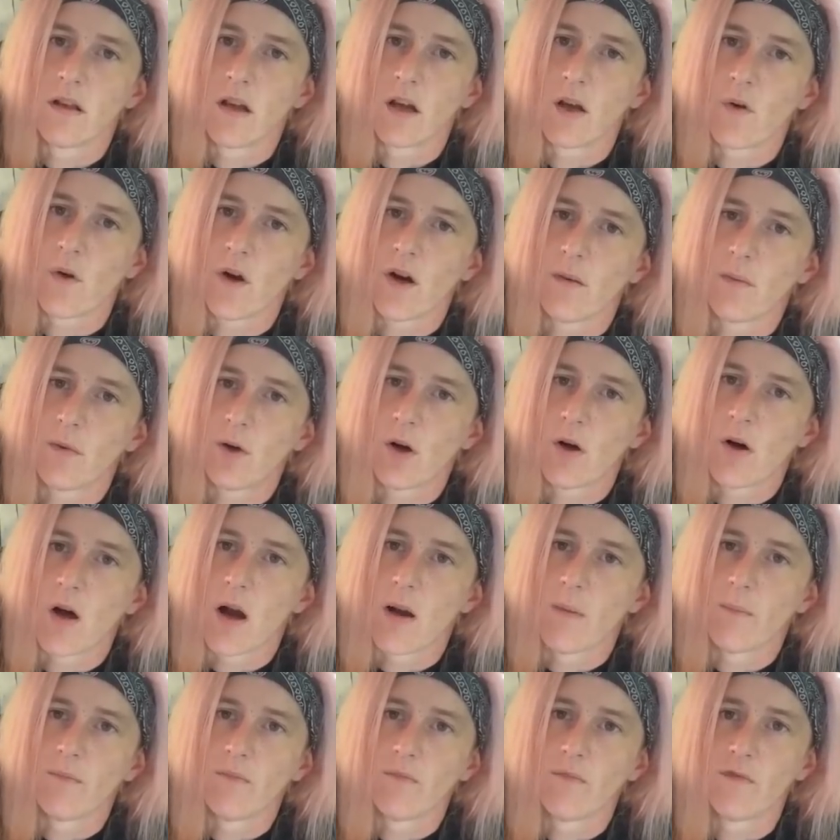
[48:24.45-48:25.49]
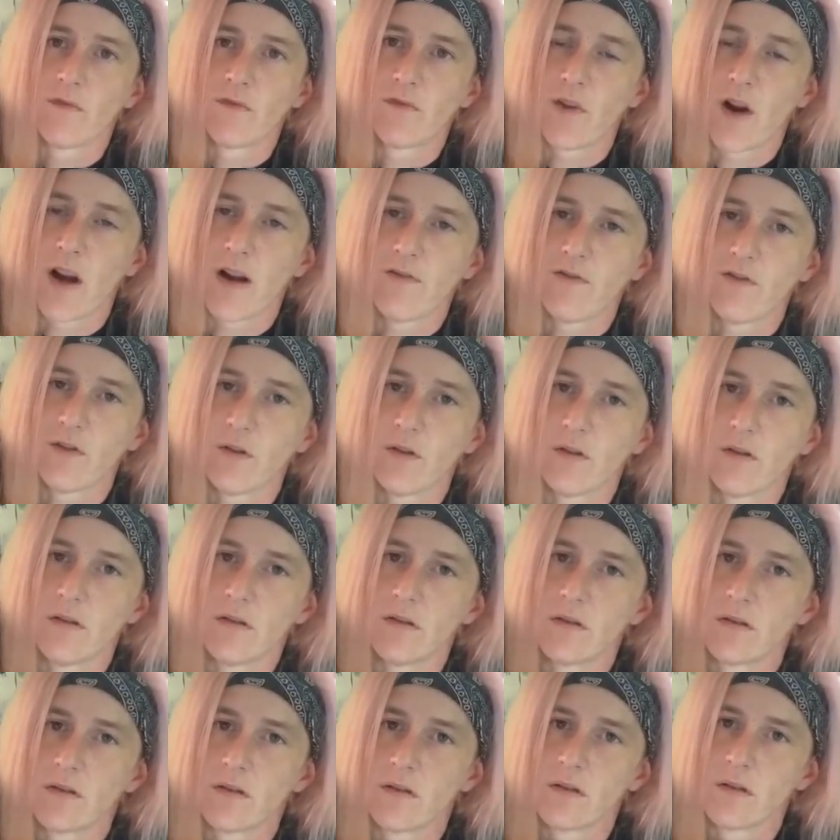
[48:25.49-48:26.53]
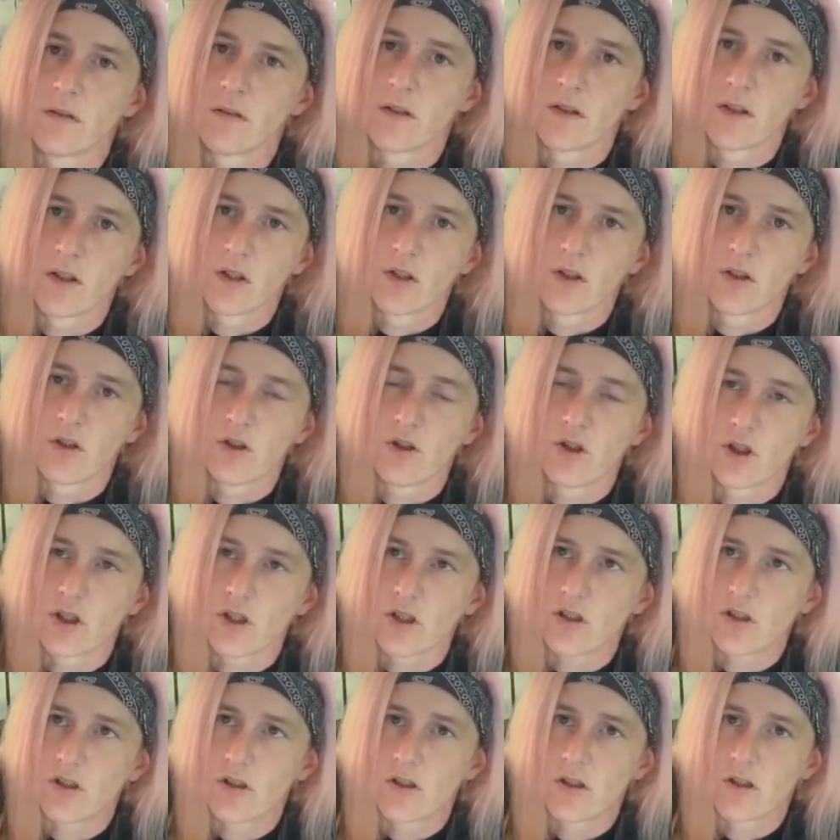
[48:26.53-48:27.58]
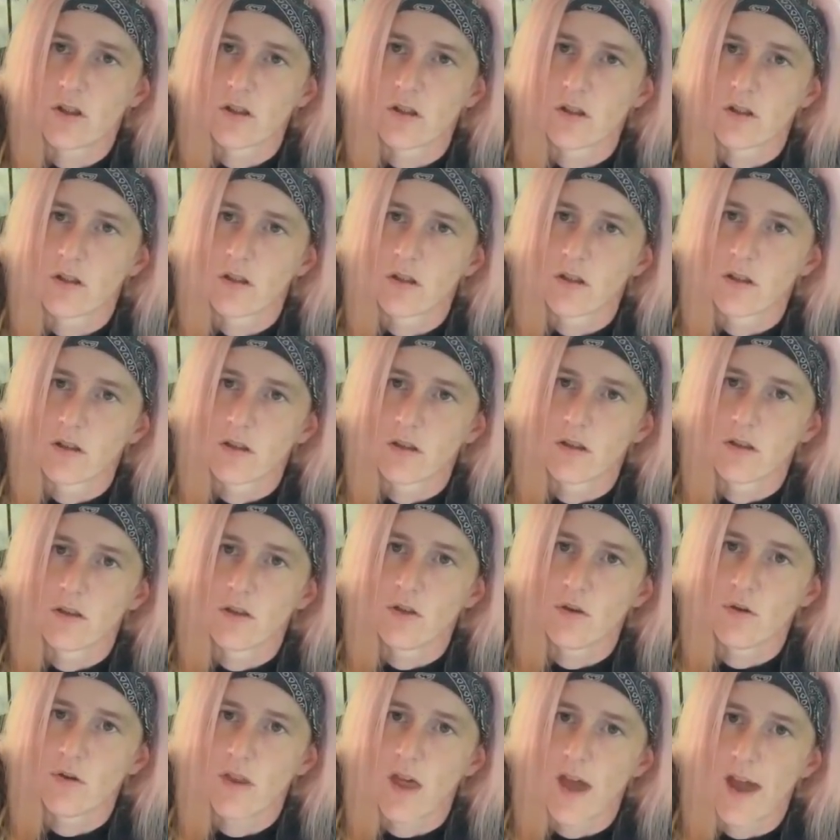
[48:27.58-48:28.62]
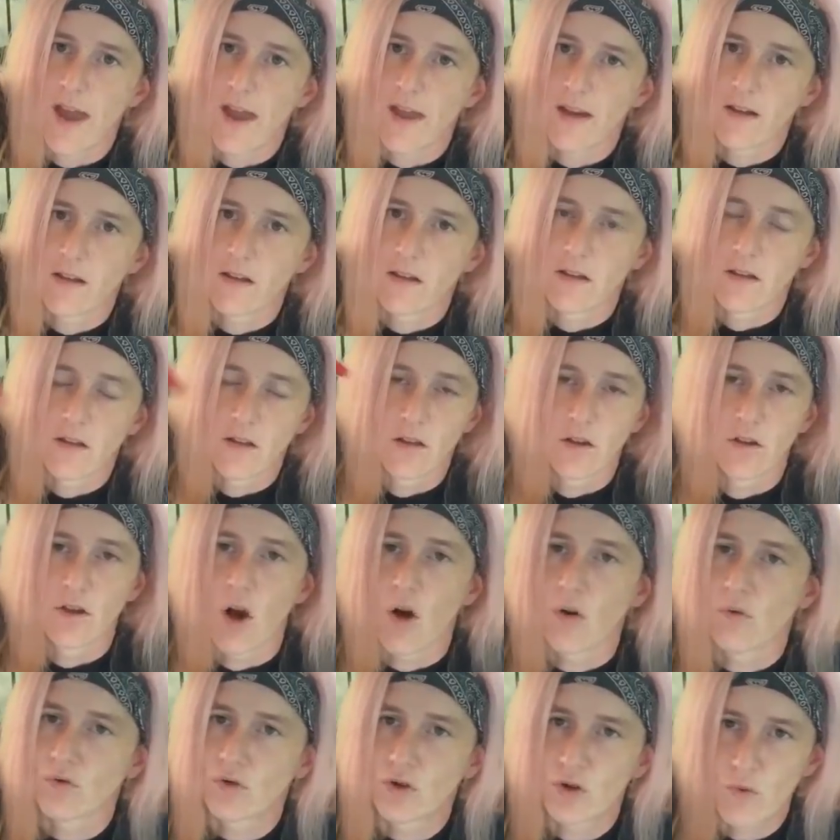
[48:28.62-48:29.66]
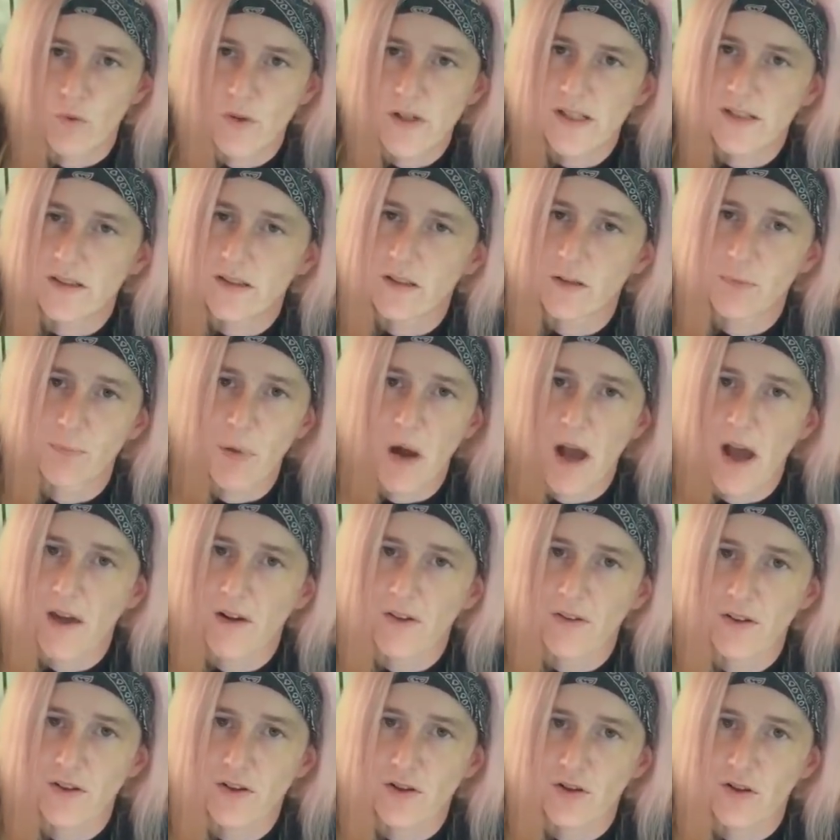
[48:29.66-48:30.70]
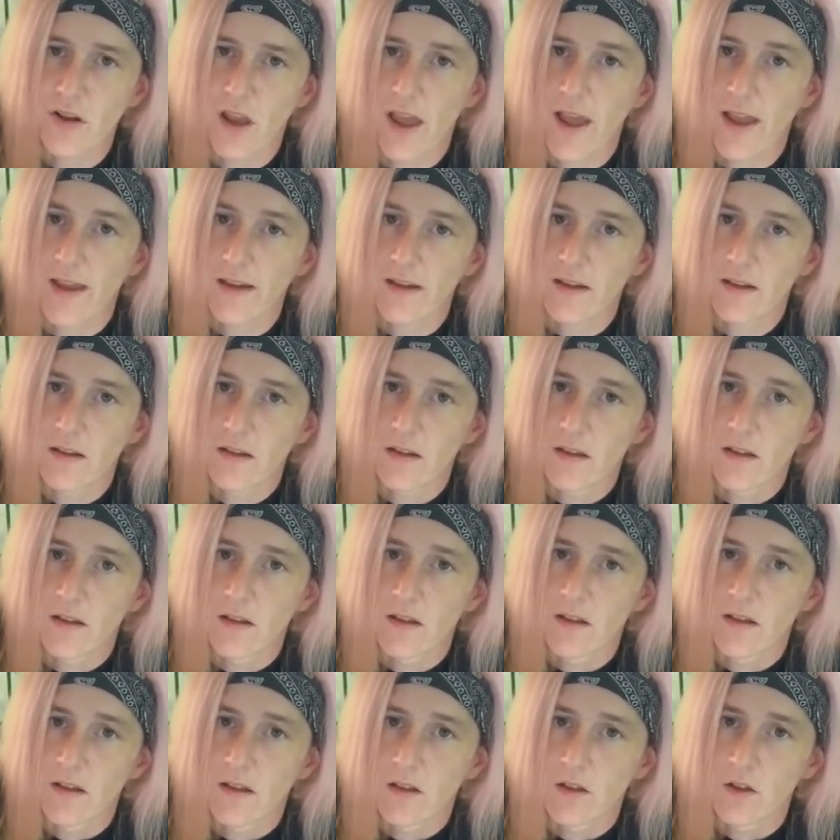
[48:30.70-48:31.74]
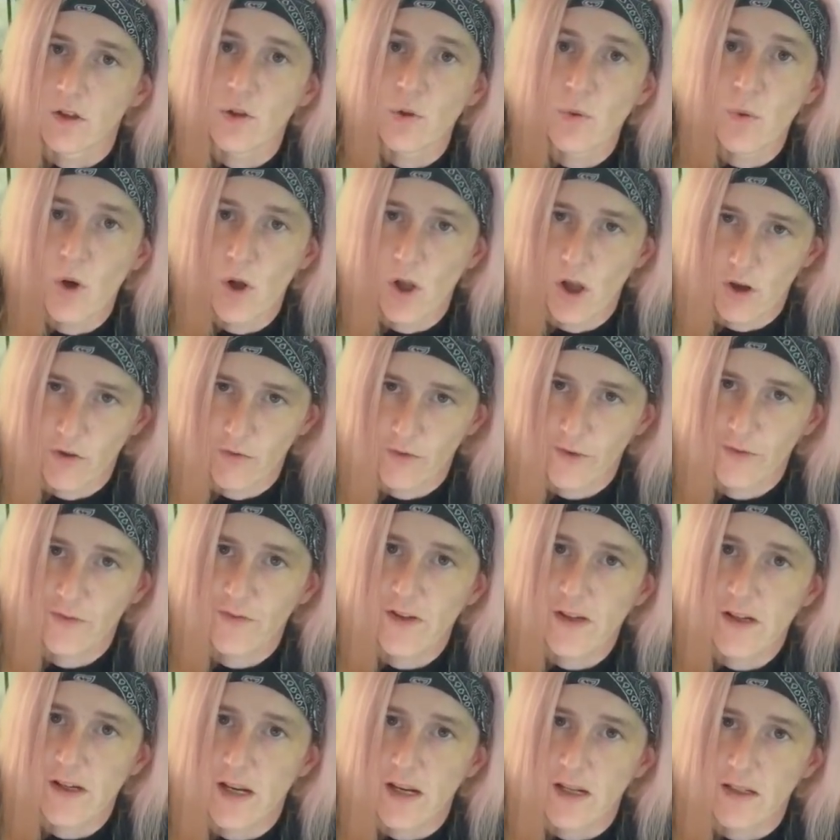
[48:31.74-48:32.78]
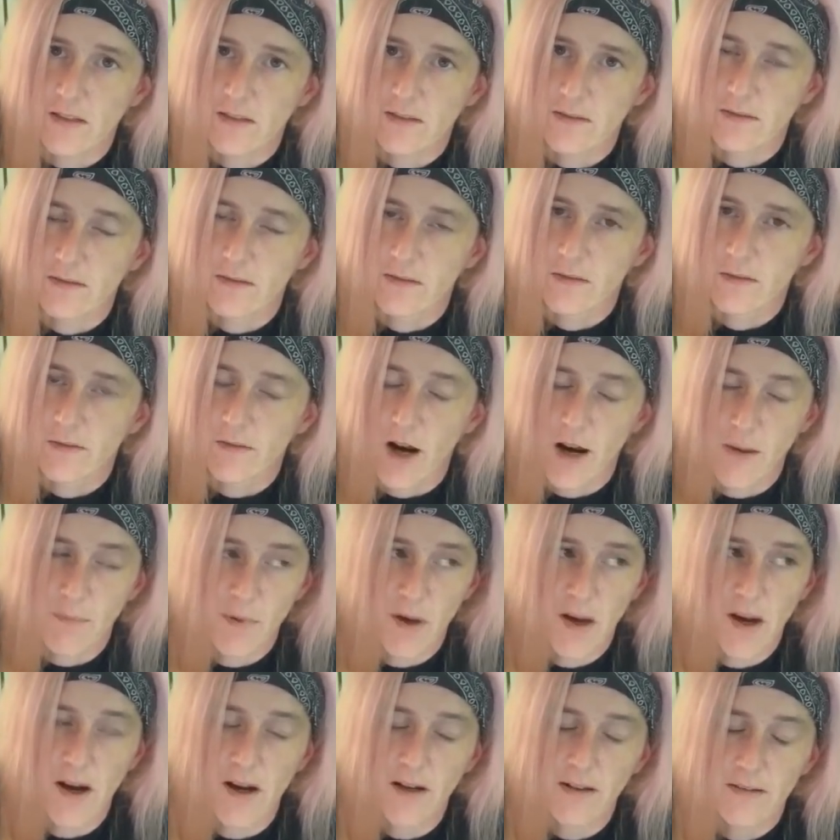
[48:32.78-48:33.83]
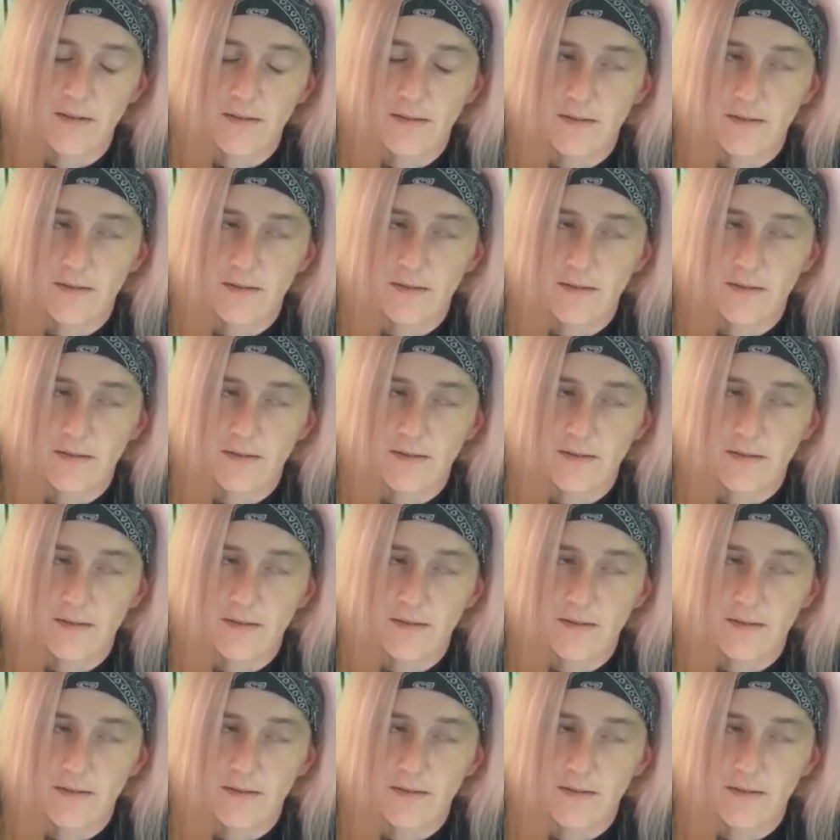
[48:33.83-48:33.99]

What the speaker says: Aquarium Co-op, fry food. Just do that. Don't squeeze this bottle in your tank. You will overfeed it. Right, Bear?